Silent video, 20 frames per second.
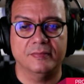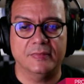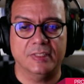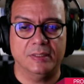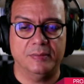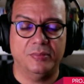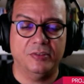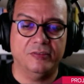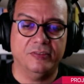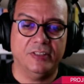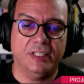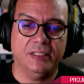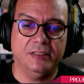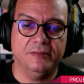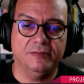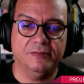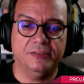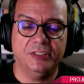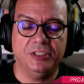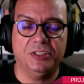Provide
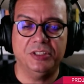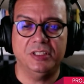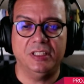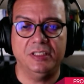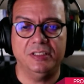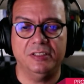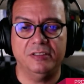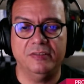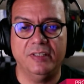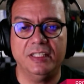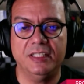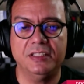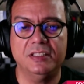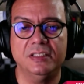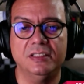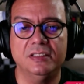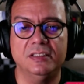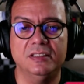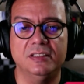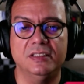vision and
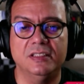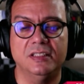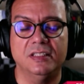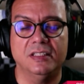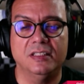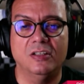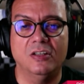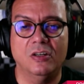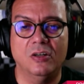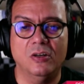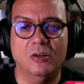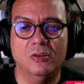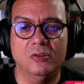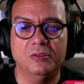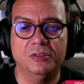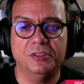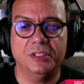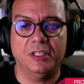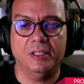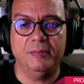direction,
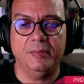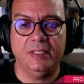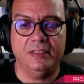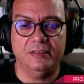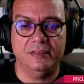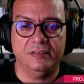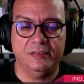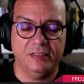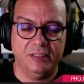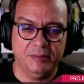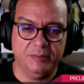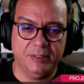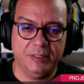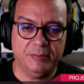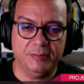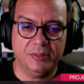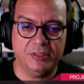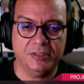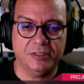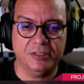coach and mentor team
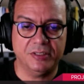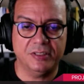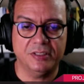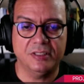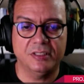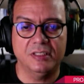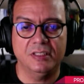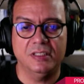members,